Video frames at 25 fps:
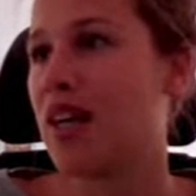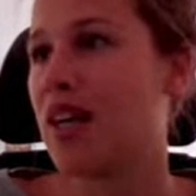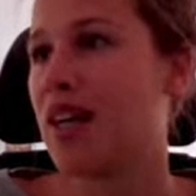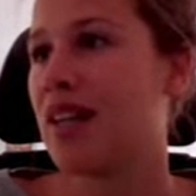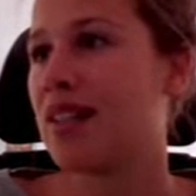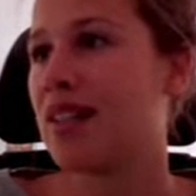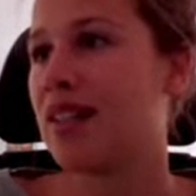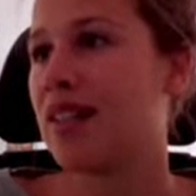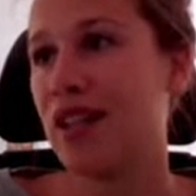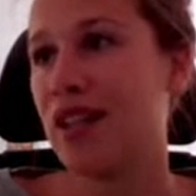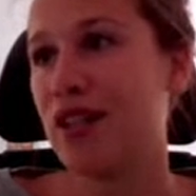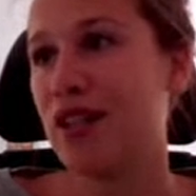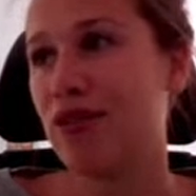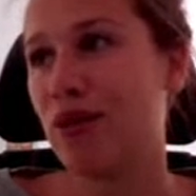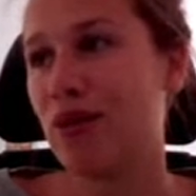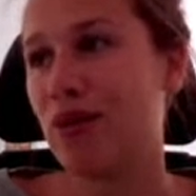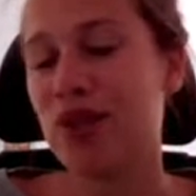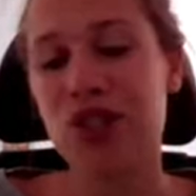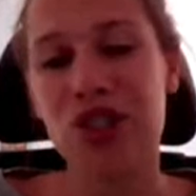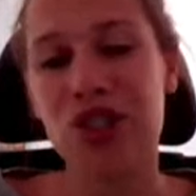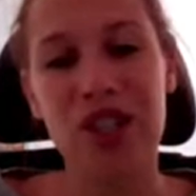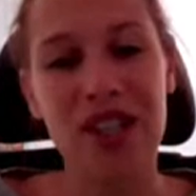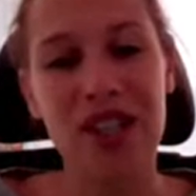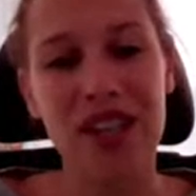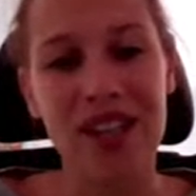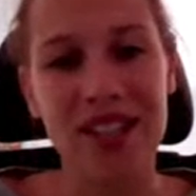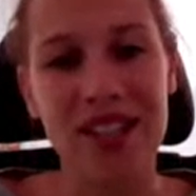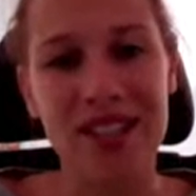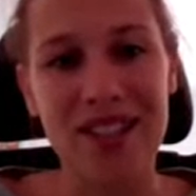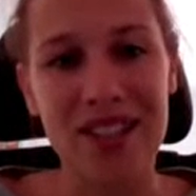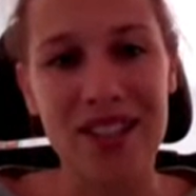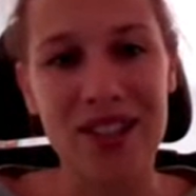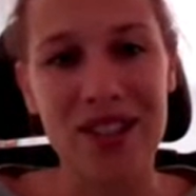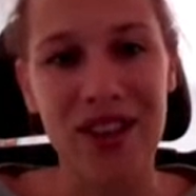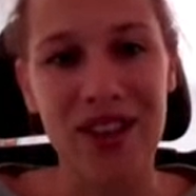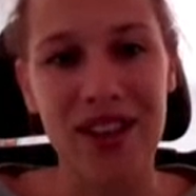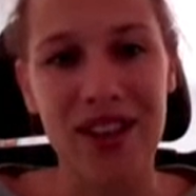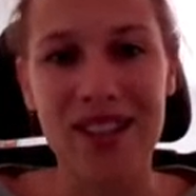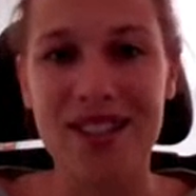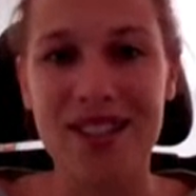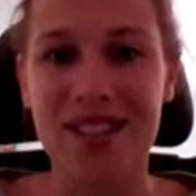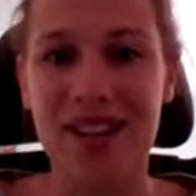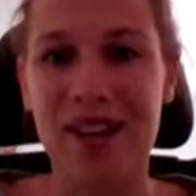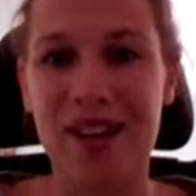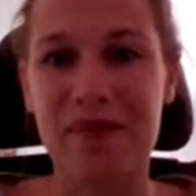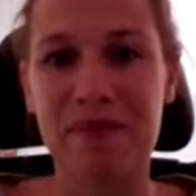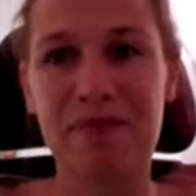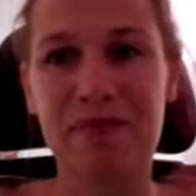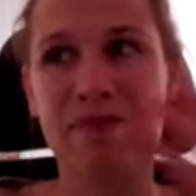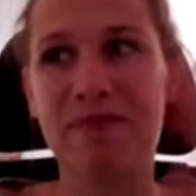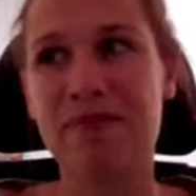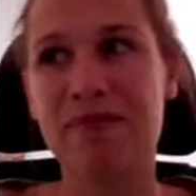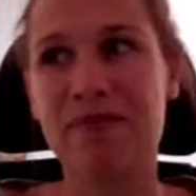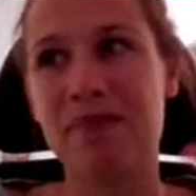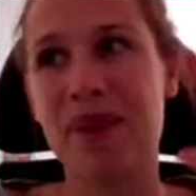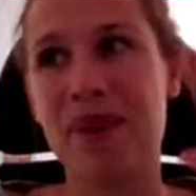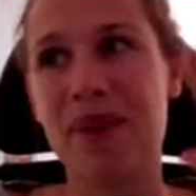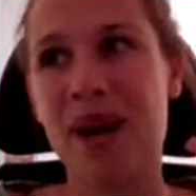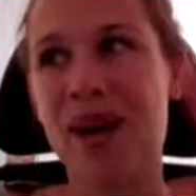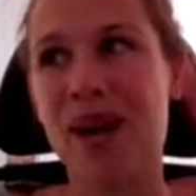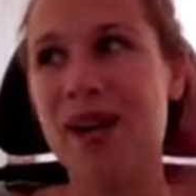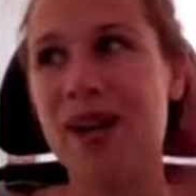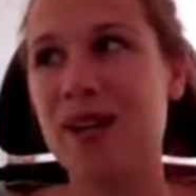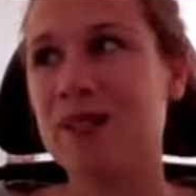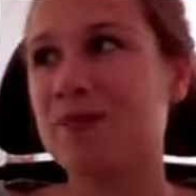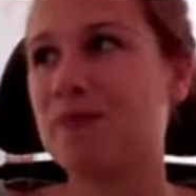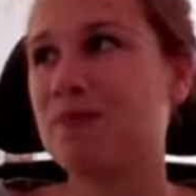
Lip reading: Thanks for watching, and see you next time. Bye.